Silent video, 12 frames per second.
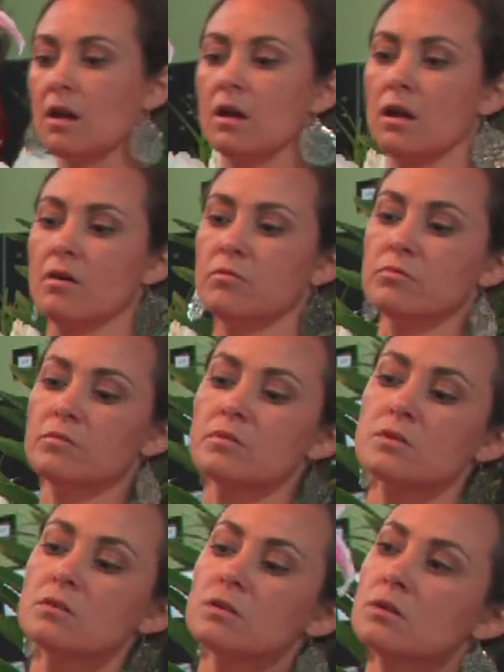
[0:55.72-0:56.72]
of
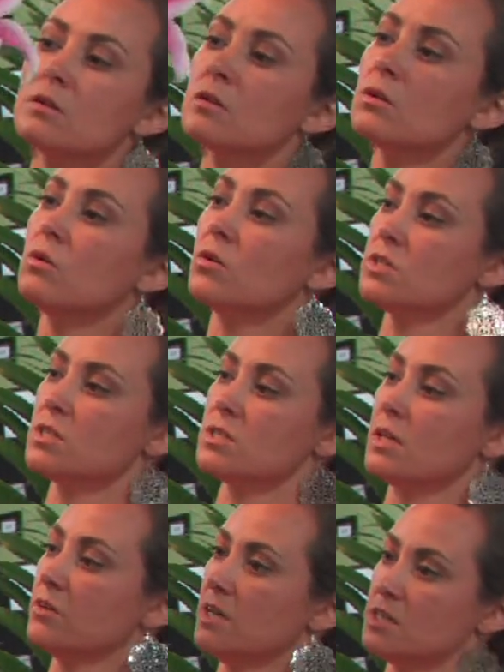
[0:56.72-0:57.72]
gorgeous
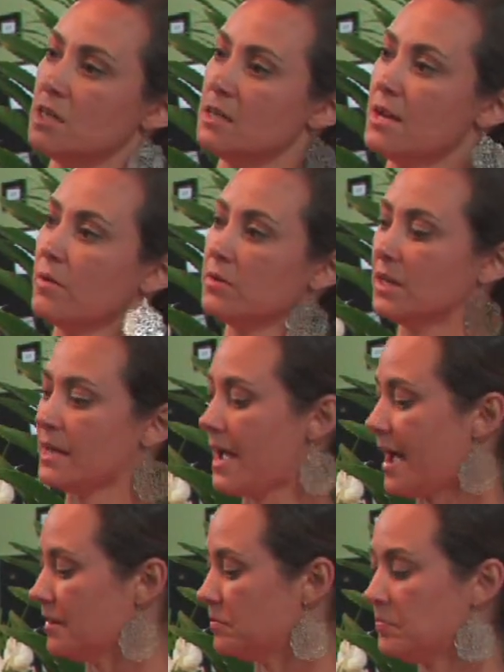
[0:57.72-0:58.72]
hydrangea. Now we're going to
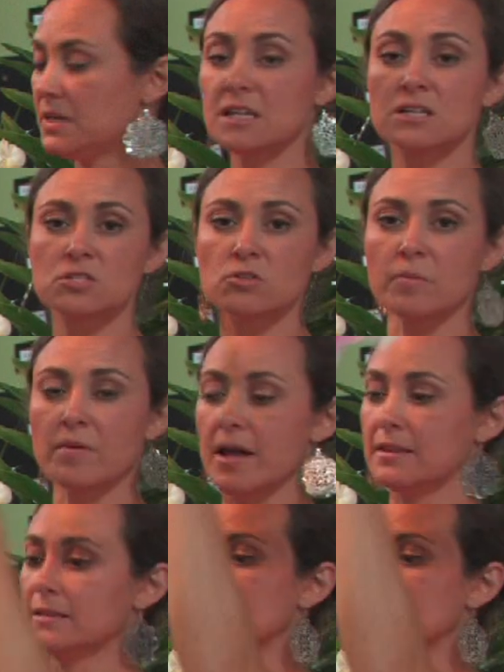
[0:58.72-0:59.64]
add pink Sorbonne